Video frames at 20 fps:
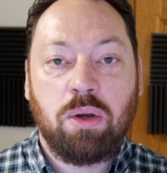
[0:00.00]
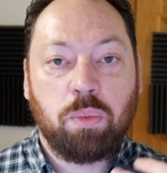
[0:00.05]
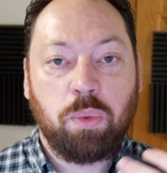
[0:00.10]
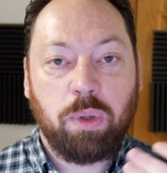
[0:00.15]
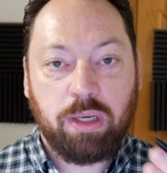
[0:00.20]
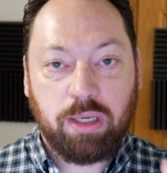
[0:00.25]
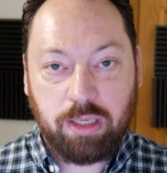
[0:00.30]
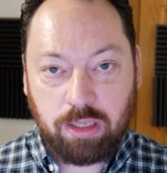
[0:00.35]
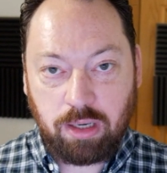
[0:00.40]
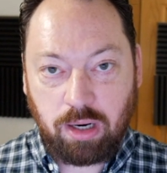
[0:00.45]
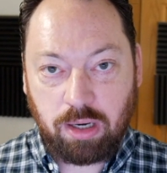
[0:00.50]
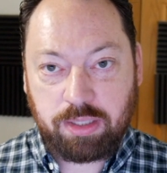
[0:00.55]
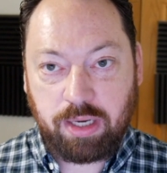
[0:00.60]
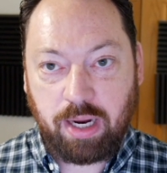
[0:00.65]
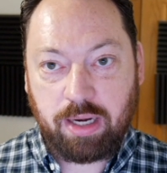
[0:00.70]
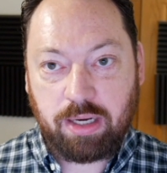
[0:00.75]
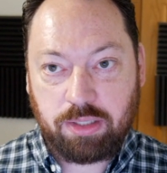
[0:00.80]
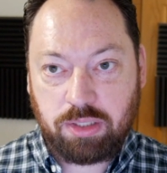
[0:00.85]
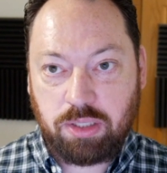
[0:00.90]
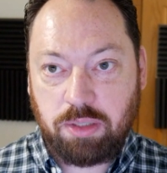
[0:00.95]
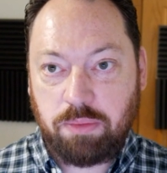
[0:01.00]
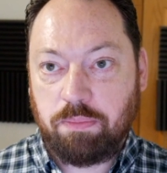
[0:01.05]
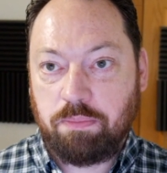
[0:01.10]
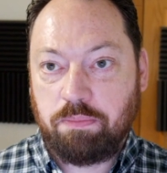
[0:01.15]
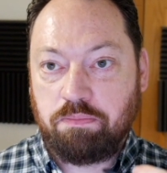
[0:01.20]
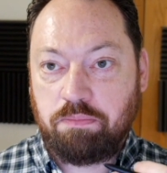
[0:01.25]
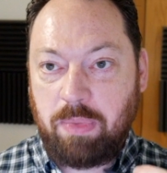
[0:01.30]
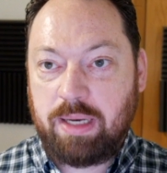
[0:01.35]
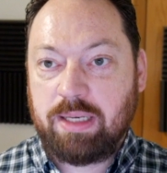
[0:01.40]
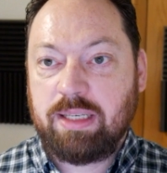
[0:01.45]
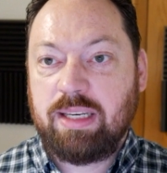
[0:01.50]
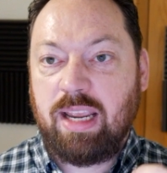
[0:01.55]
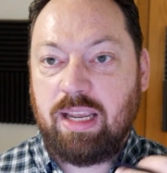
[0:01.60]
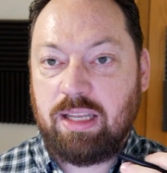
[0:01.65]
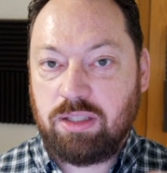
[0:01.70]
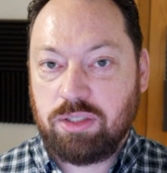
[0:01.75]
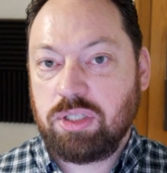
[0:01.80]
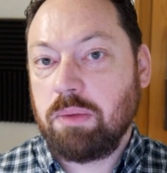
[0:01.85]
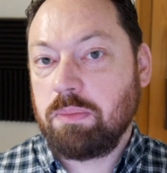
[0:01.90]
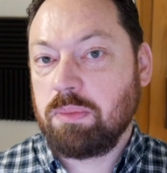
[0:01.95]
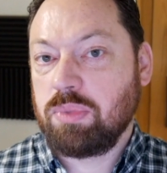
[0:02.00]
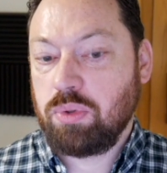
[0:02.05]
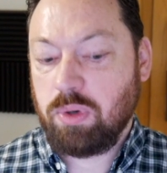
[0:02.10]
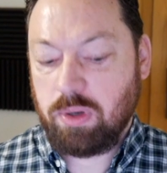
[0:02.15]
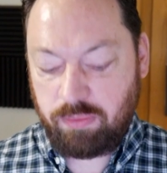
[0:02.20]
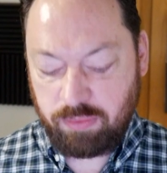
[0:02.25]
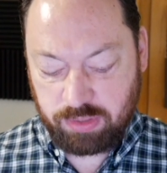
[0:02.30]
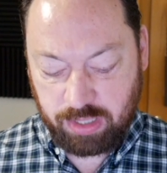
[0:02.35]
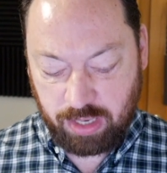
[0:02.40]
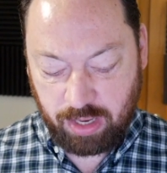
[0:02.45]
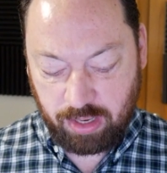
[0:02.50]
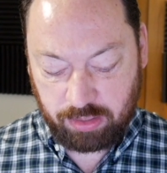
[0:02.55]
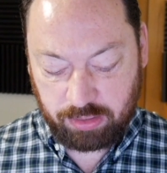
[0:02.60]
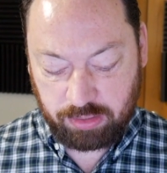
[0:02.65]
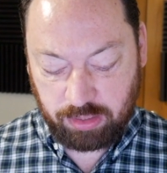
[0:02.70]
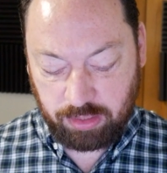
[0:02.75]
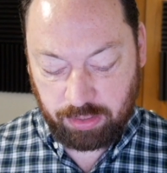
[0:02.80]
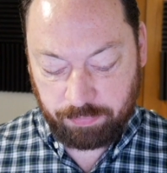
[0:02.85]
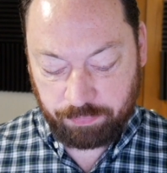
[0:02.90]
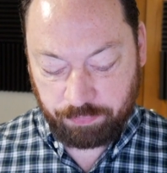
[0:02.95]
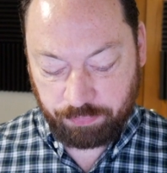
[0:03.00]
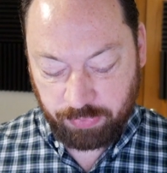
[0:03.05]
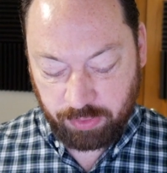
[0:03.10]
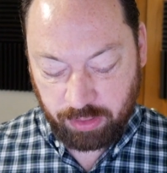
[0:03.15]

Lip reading: we need our data to maintain some sort of sanity.